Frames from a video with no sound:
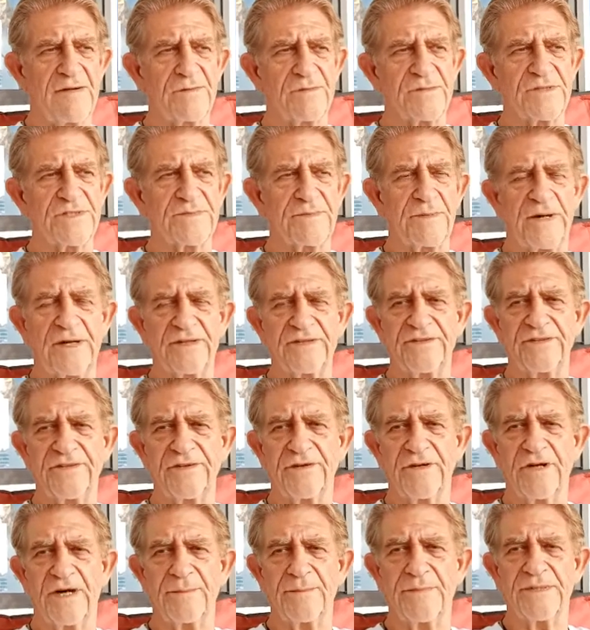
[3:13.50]
respond to
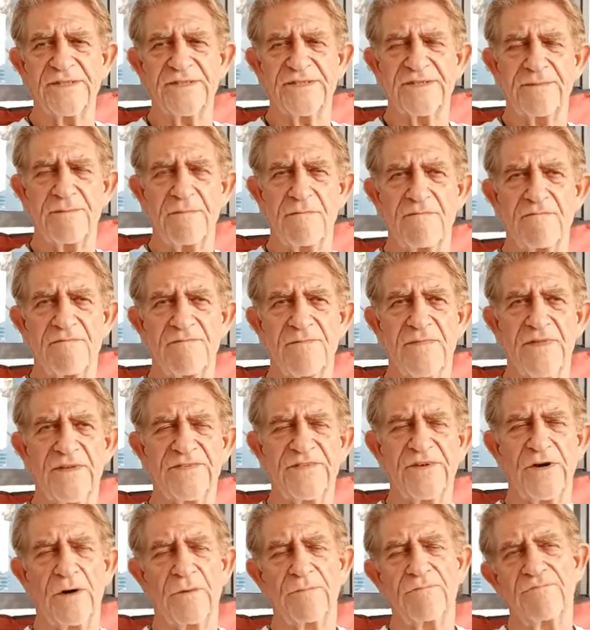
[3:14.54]
your comments.
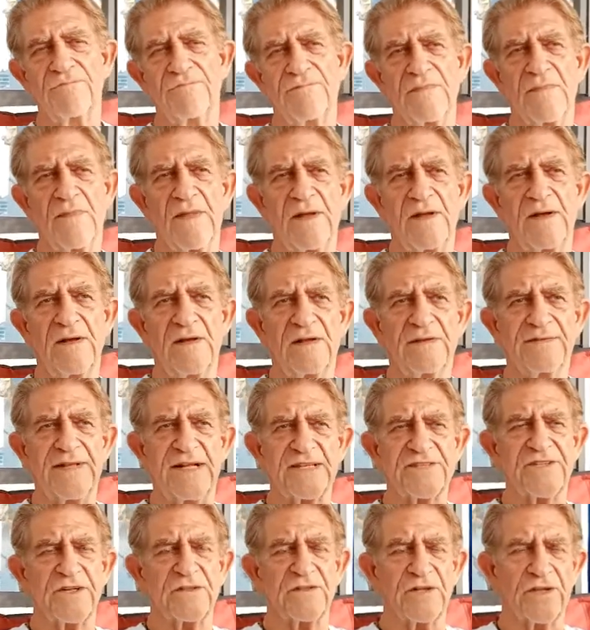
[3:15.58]
So
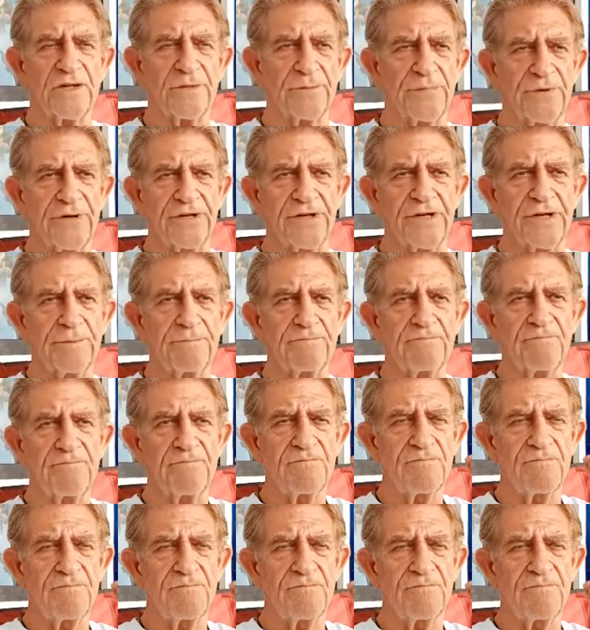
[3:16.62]
that's all looking pretty good.